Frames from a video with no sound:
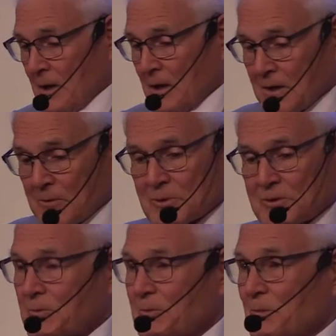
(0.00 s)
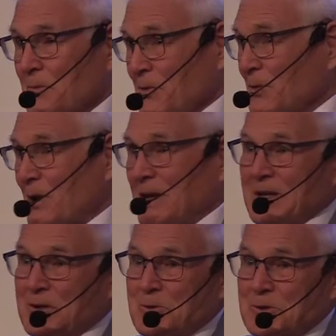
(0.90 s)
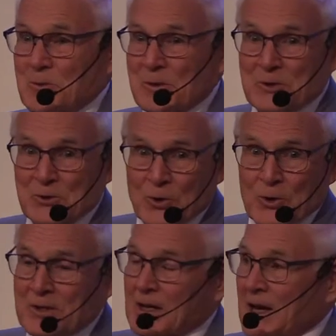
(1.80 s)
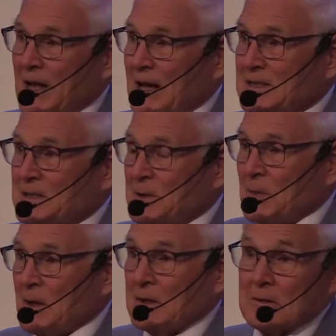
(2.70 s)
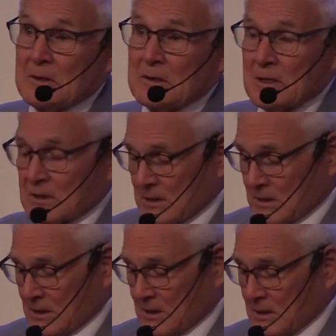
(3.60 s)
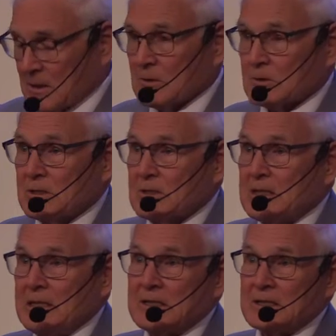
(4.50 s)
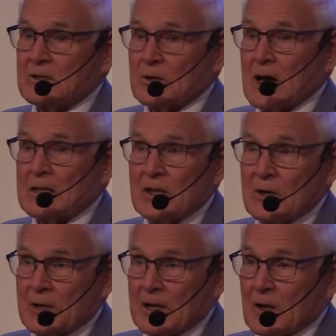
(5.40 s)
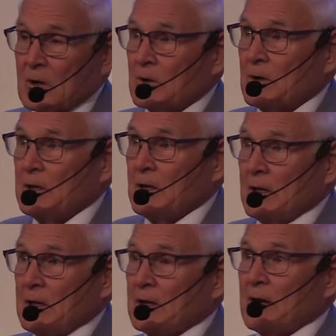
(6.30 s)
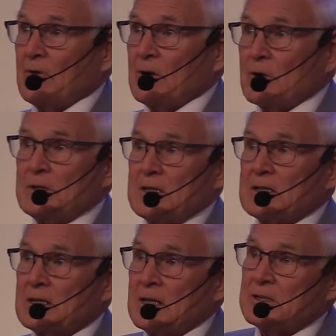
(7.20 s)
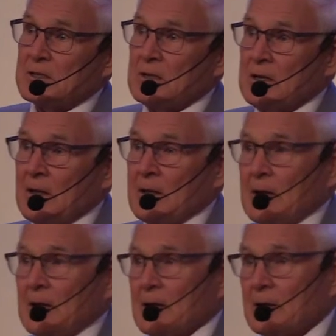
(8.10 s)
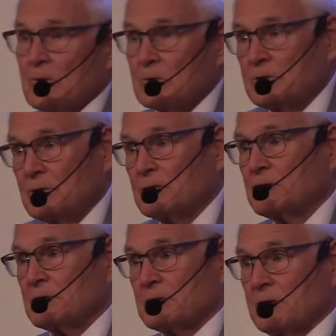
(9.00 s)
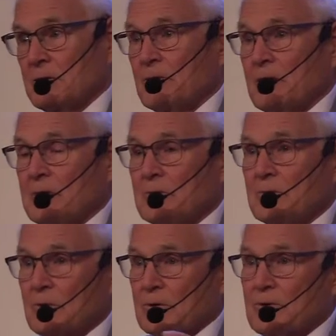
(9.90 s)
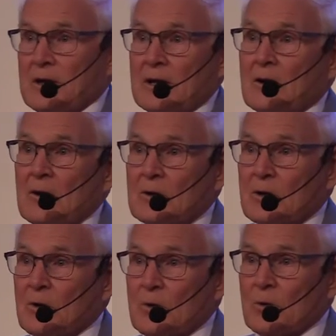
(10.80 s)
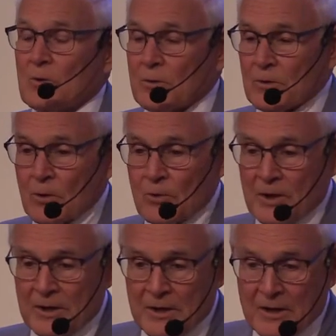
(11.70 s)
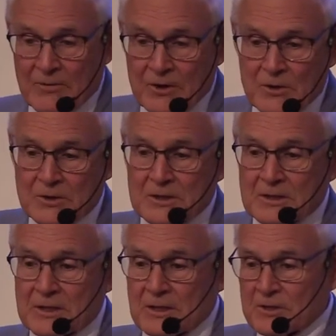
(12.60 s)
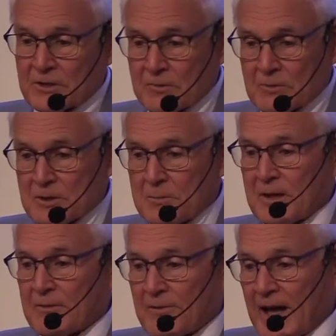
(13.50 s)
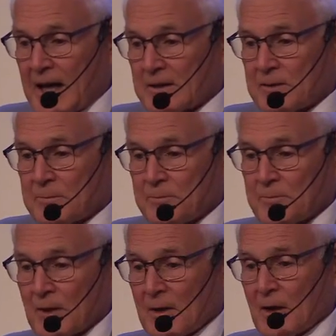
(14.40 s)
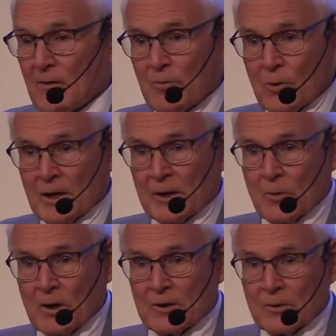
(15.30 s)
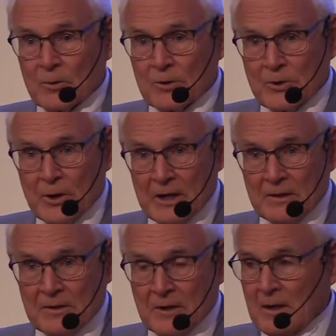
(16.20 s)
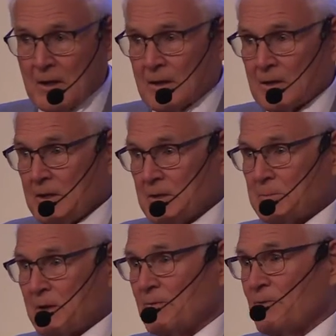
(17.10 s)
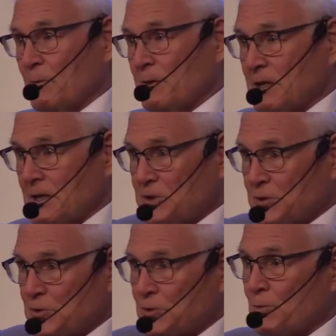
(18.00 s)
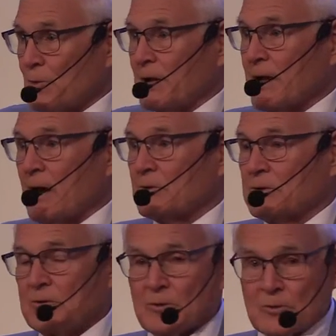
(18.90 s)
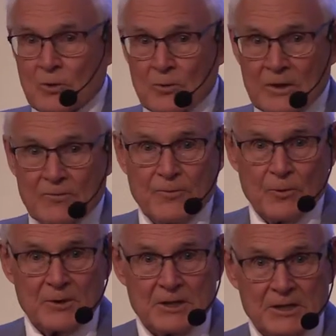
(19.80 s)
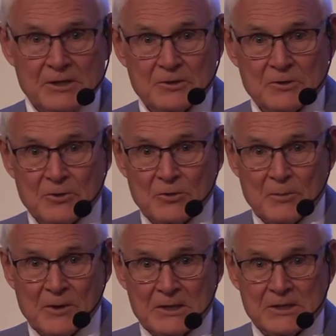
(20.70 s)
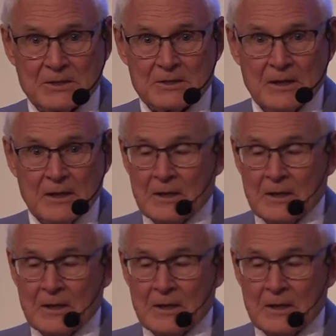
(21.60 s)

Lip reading: It was a great interest. We enjoyed the class. Those teachings are not there any longer. In every nursing station, and those nurses here that took training long ago that know that in every nursing station there was a big vat of boiling water where you had these big fomentations you'd wring out, and you'd go give fomentations to the patients.